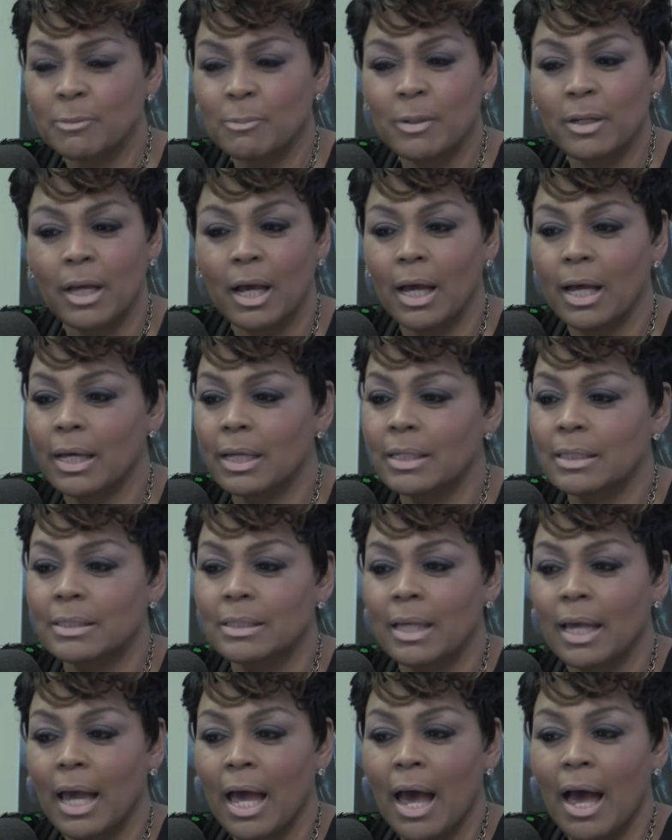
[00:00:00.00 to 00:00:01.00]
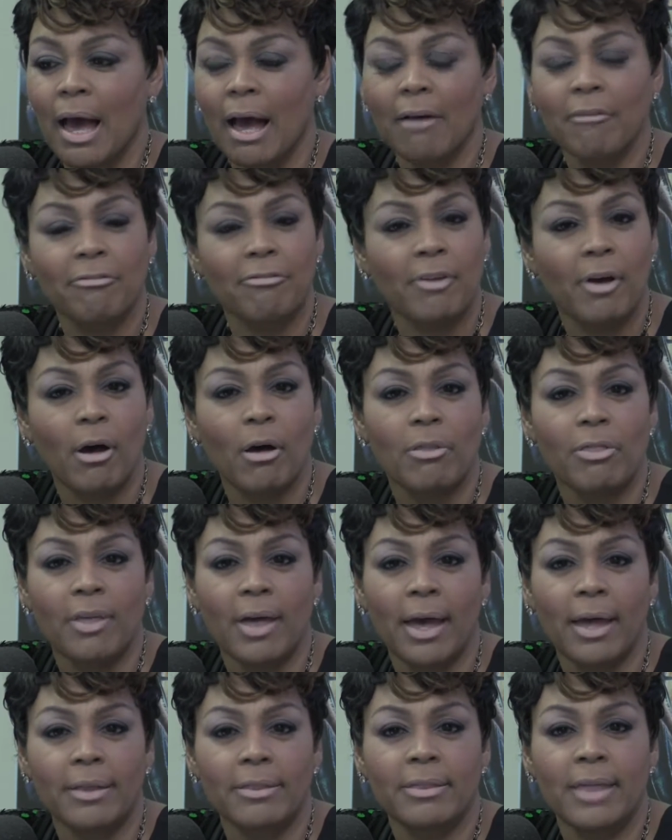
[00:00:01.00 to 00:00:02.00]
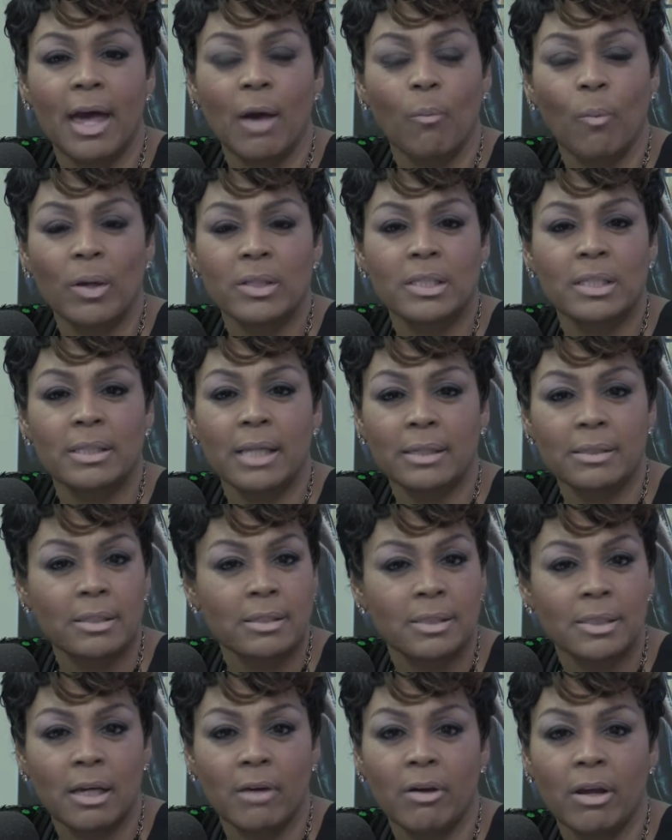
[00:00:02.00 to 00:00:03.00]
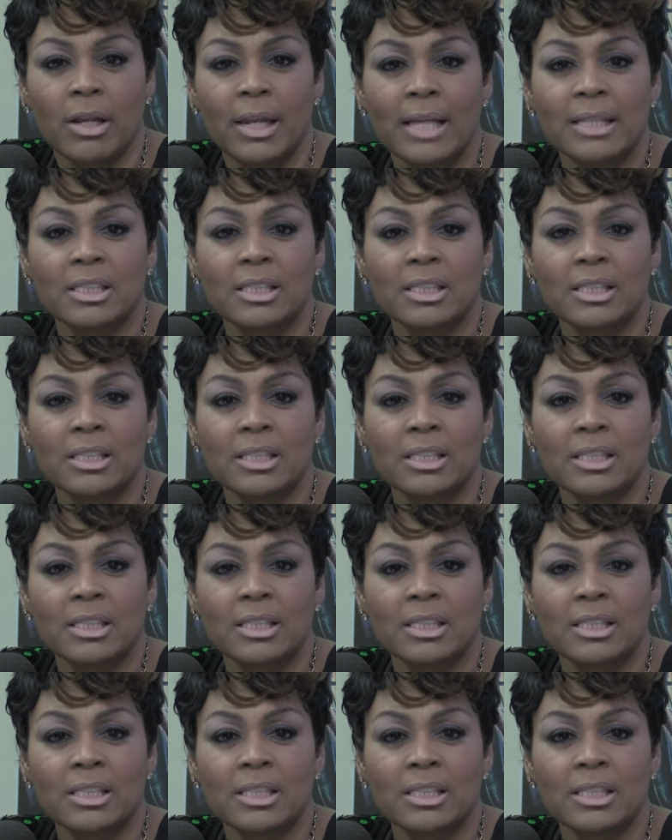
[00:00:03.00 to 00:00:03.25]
because I felt that that wasn't necessary.